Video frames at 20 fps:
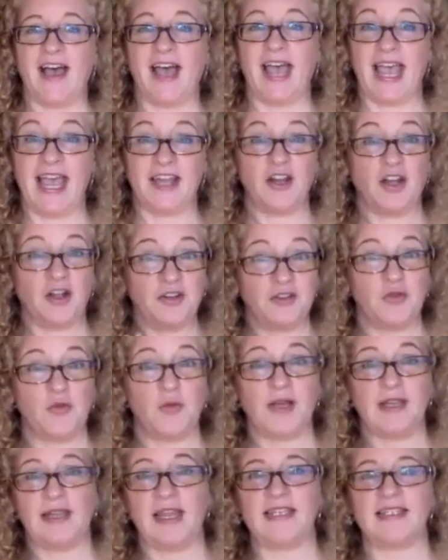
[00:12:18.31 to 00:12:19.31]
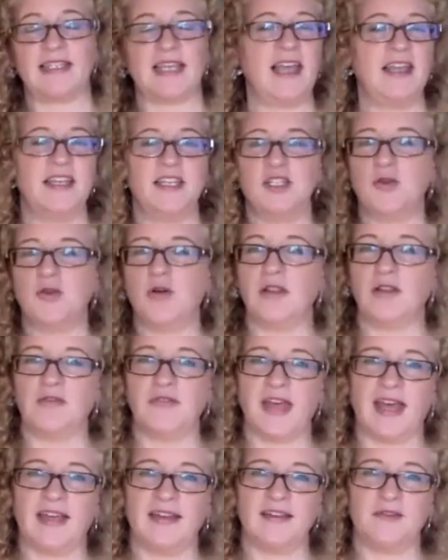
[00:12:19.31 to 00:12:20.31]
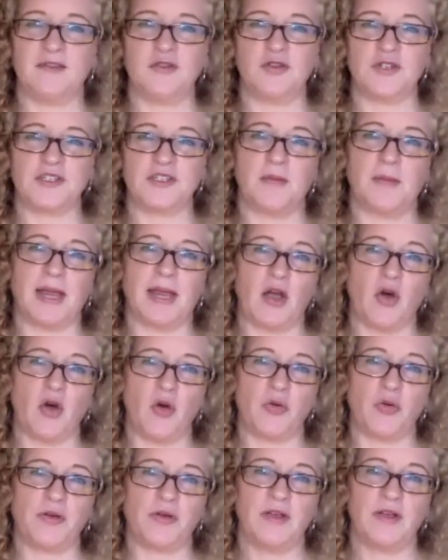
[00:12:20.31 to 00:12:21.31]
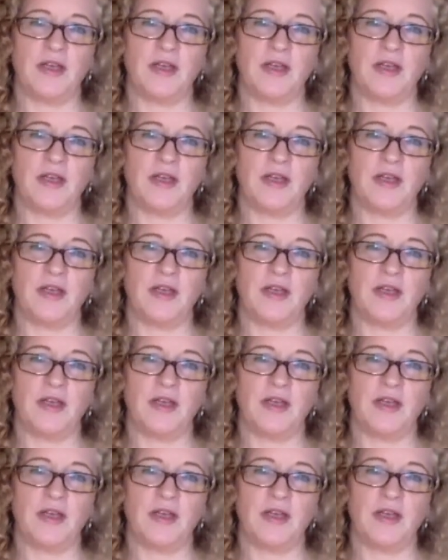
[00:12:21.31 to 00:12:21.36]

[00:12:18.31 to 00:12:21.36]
and onto the one legs. I could do all of that, of course, on my own.